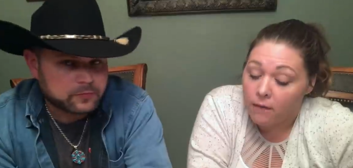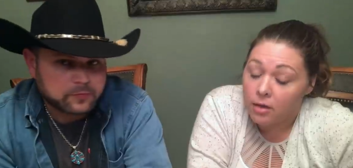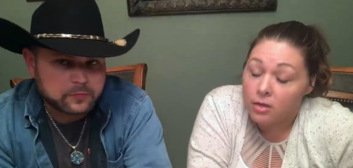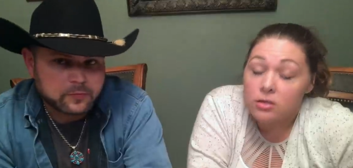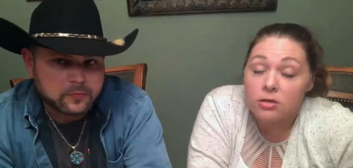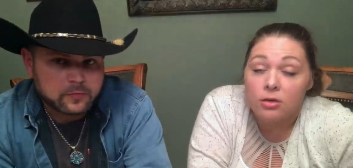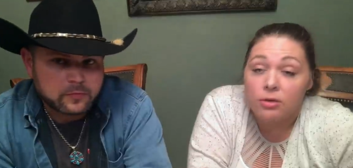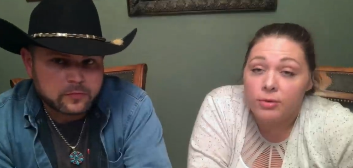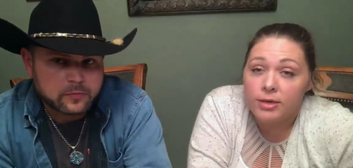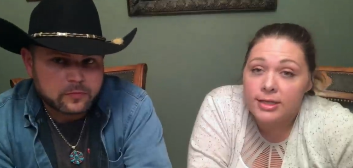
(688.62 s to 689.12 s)

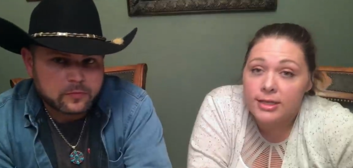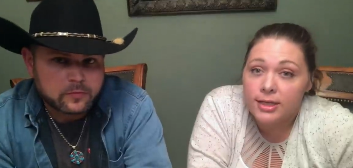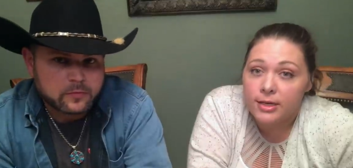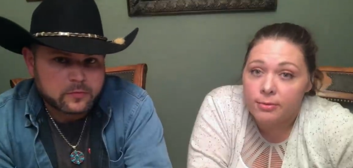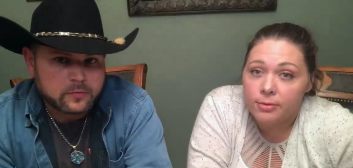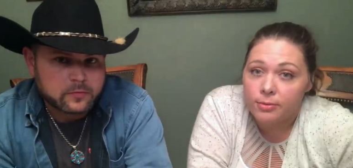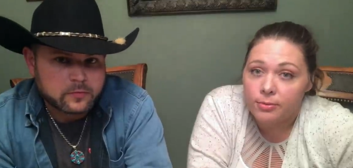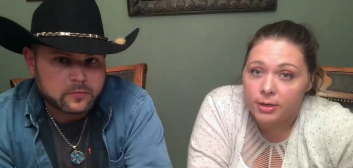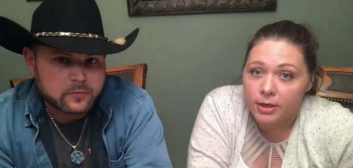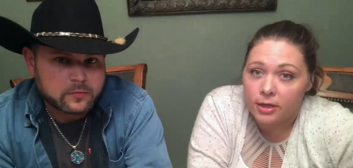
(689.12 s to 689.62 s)
Speaker 1: so we did.
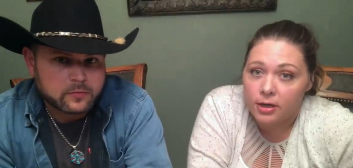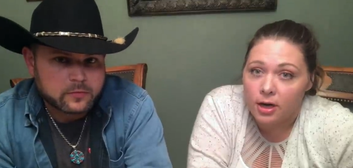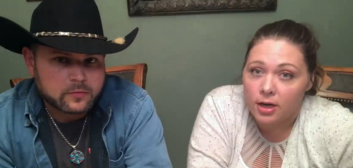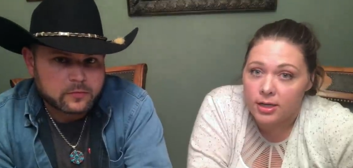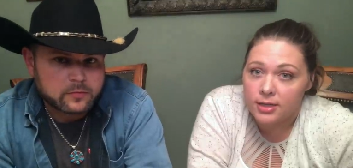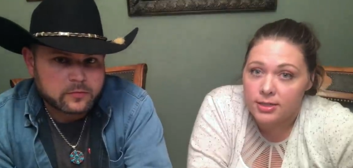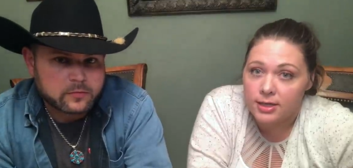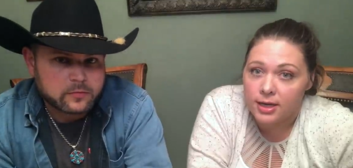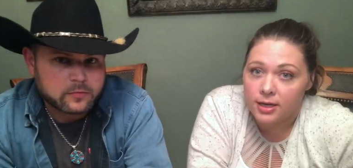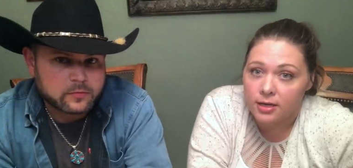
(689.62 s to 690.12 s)
We went and got
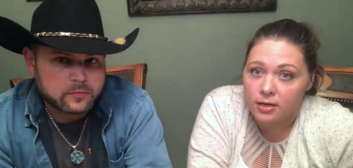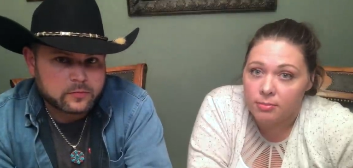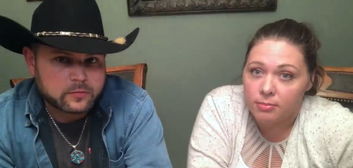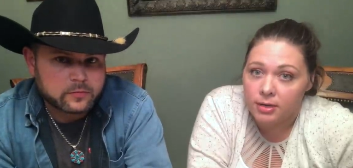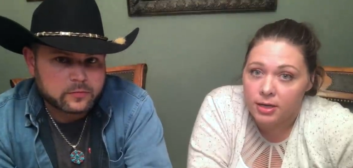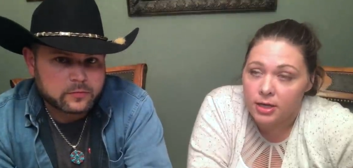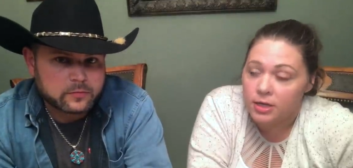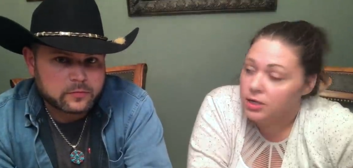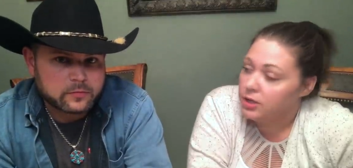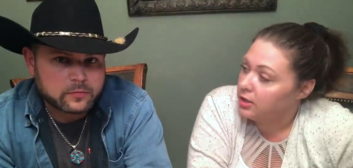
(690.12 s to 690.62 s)
a second
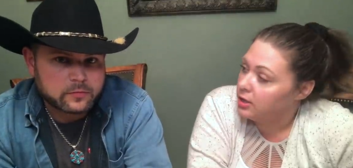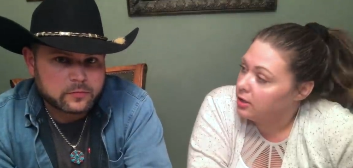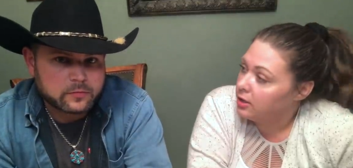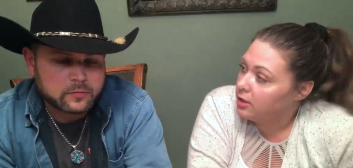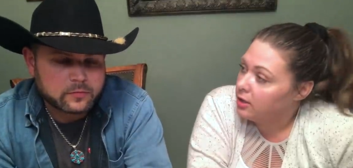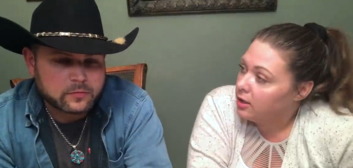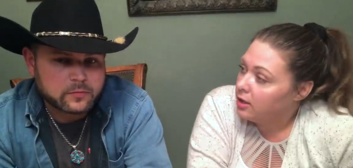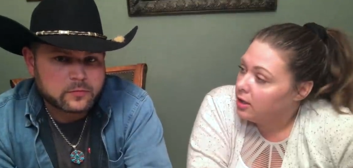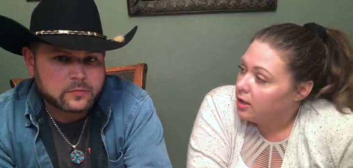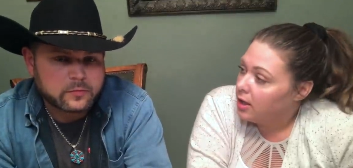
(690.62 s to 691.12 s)
opinion.
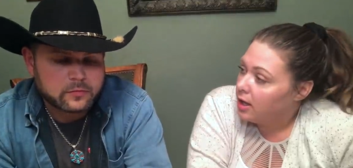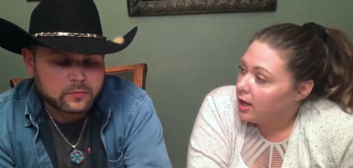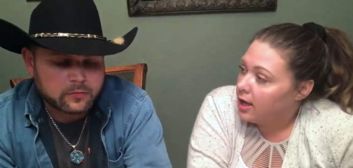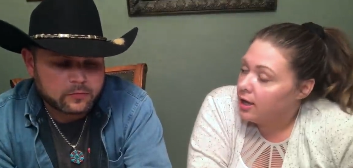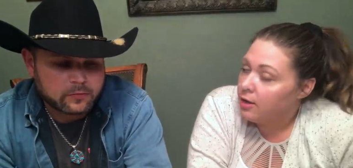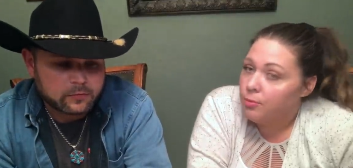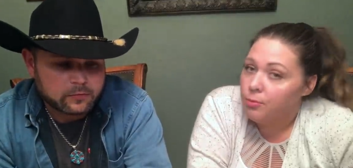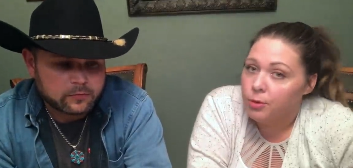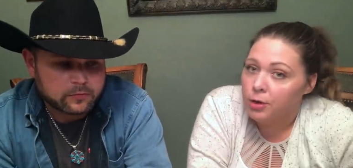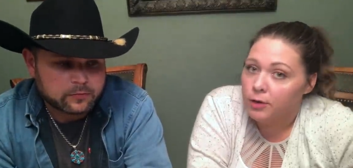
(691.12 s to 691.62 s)

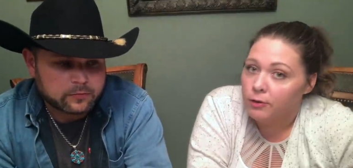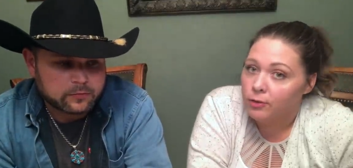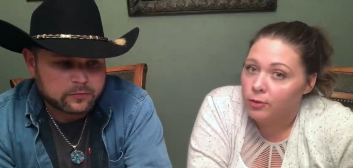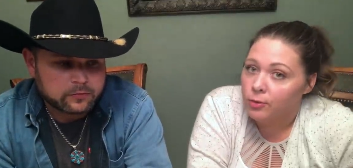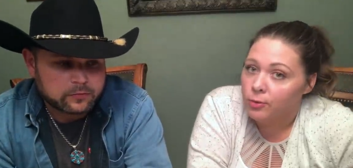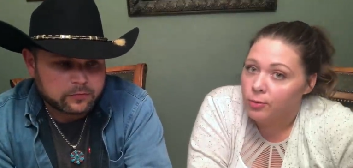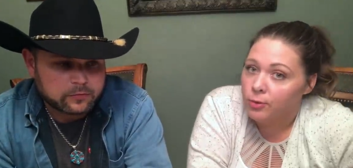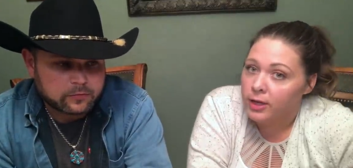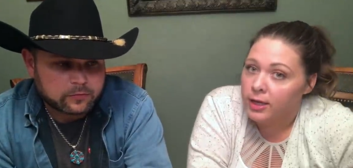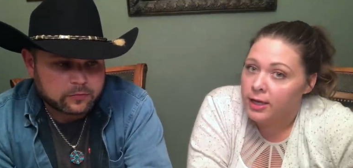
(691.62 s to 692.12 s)
And whenever
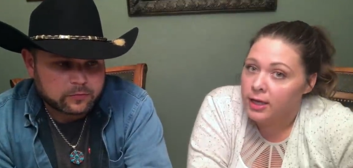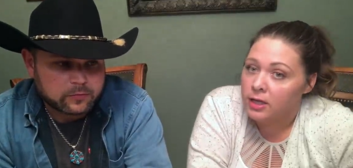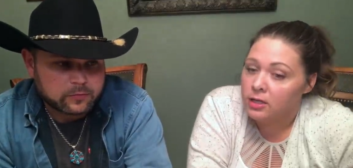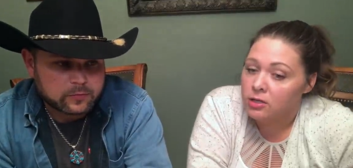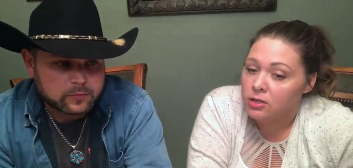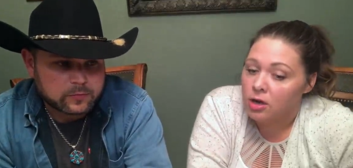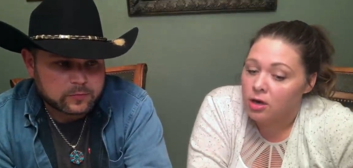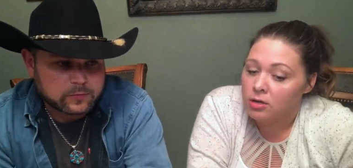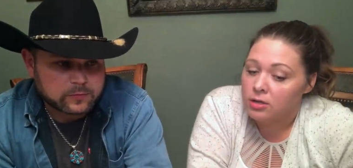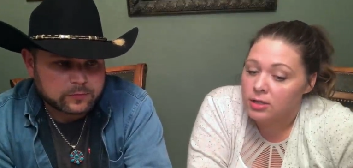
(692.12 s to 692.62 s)
we
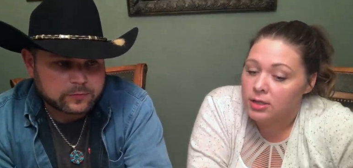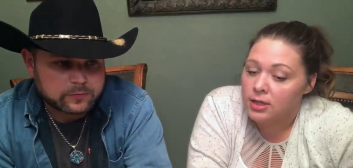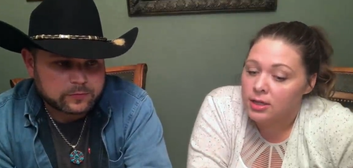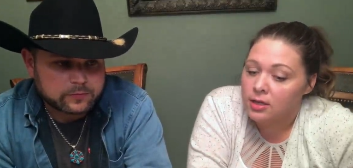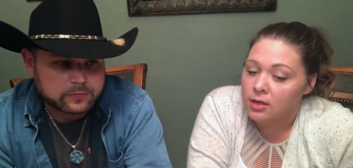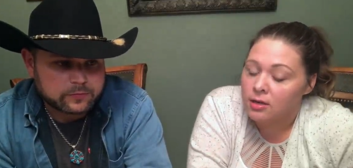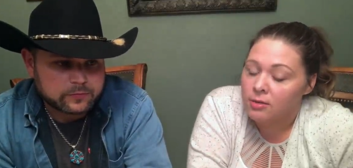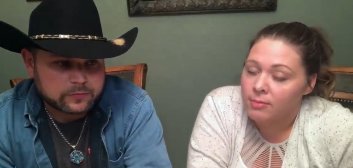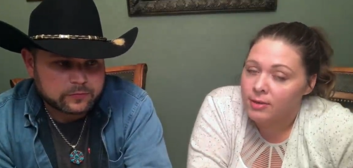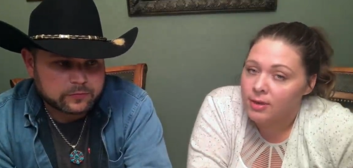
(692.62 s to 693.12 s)
talked to
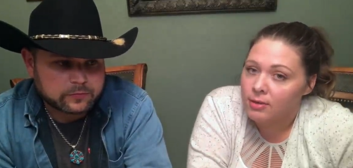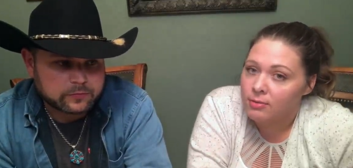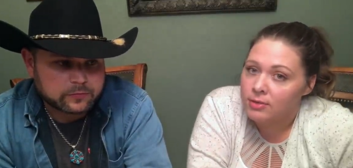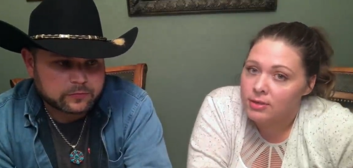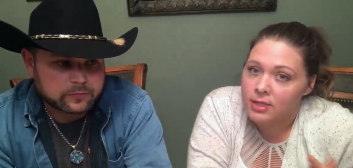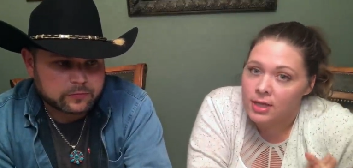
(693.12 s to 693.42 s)
him, it was